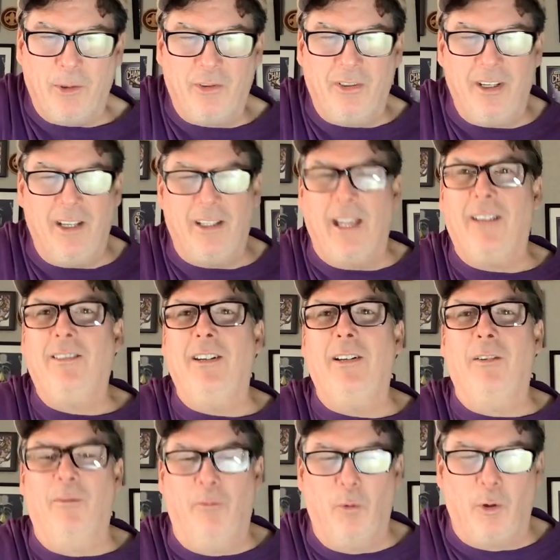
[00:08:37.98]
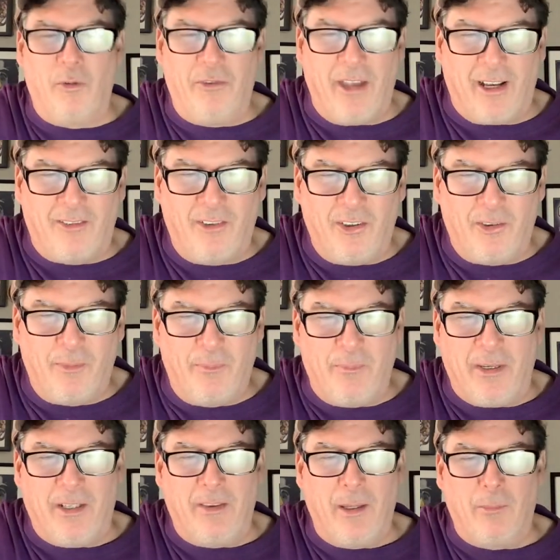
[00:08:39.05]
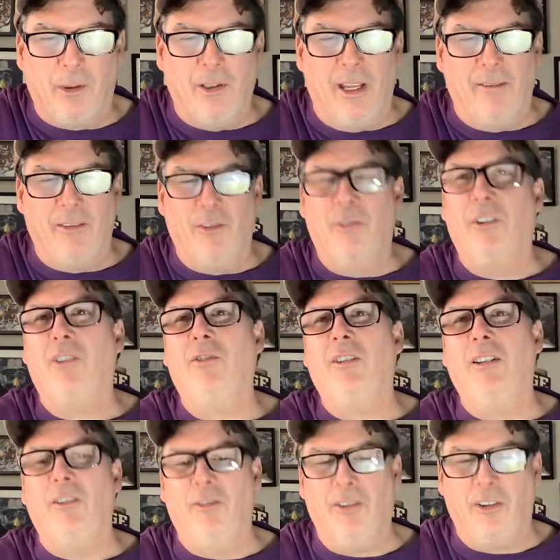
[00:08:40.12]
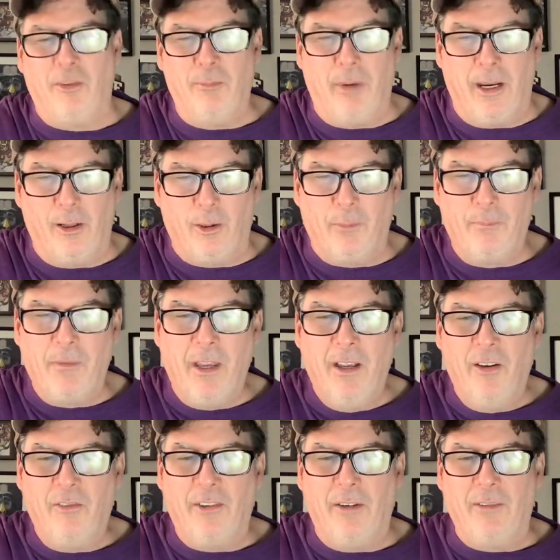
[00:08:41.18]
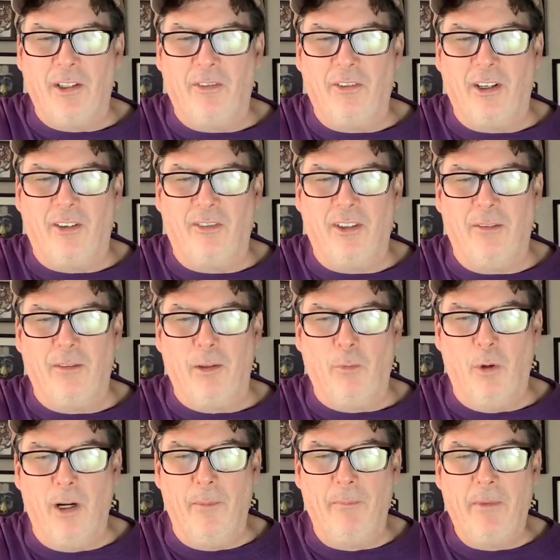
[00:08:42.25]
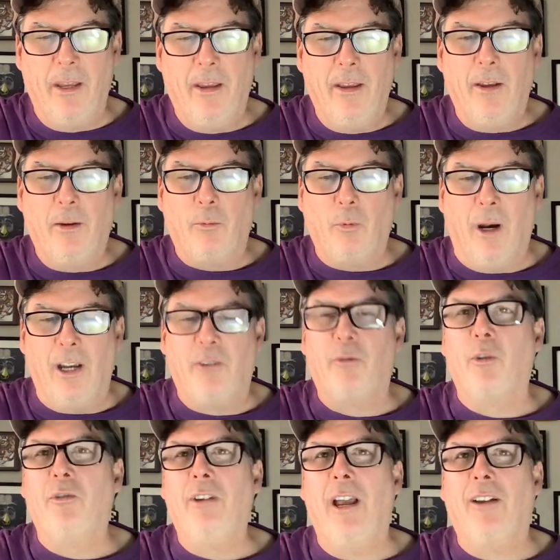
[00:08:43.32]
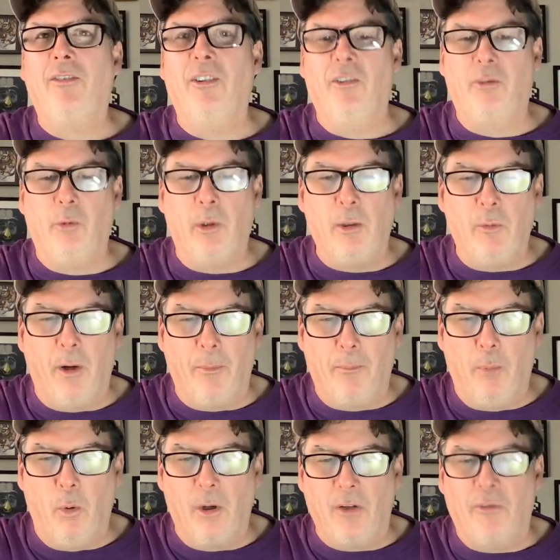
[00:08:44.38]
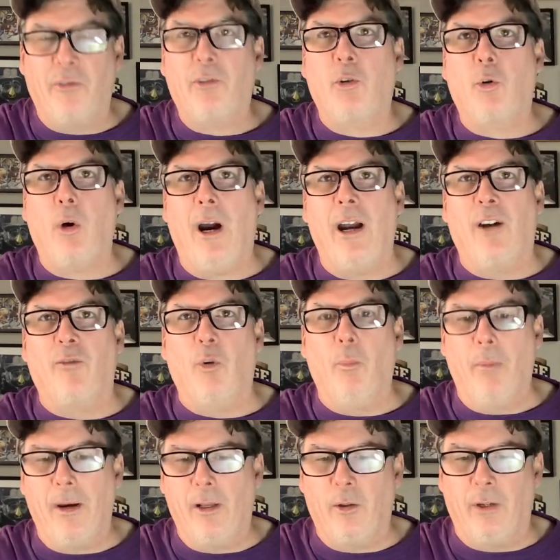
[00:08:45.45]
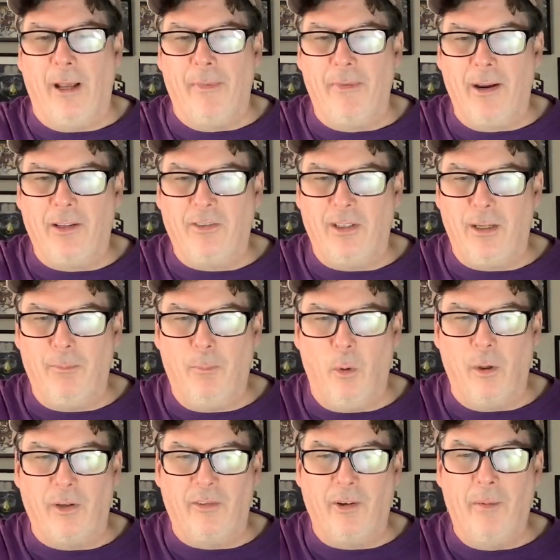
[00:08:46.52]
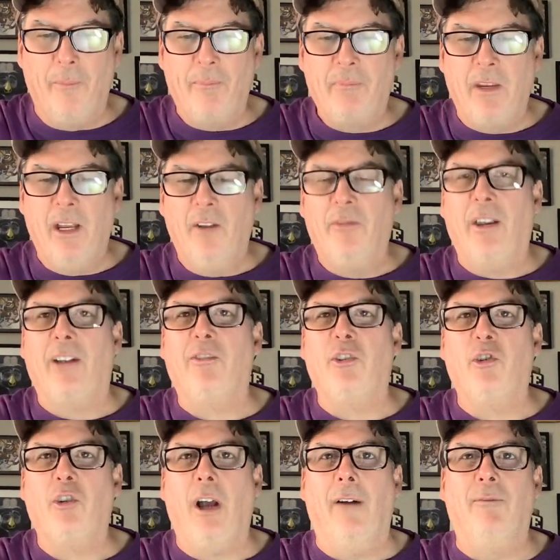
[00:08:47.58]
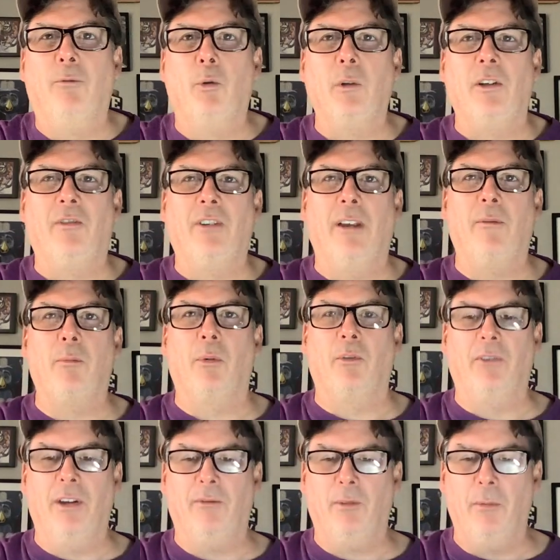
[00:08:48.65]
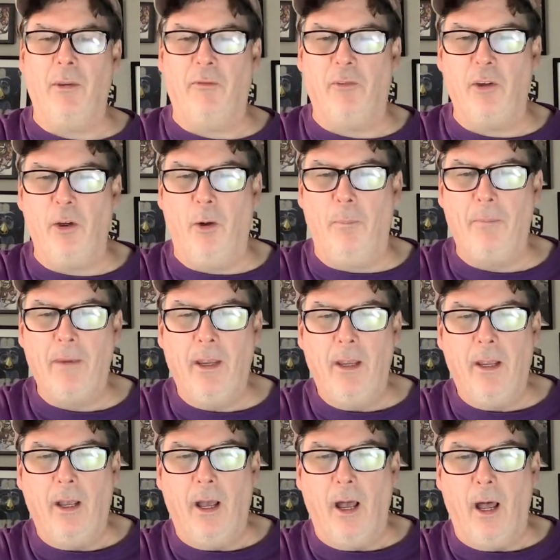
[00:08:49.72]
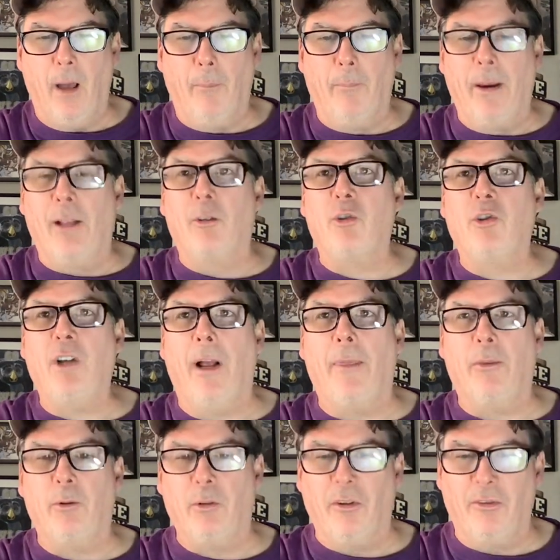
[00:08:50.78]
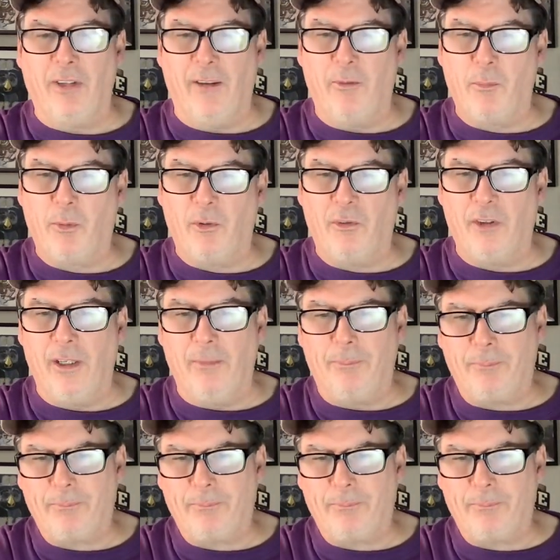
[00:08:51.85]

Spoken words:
10, 18-4, Texas beat number 11, 16-6 Baylor, 76-71. Rice for Texas, 21 points. Cryer for Baylor had 19 points. Texas shot 47% from the field. Baylor shot 37%.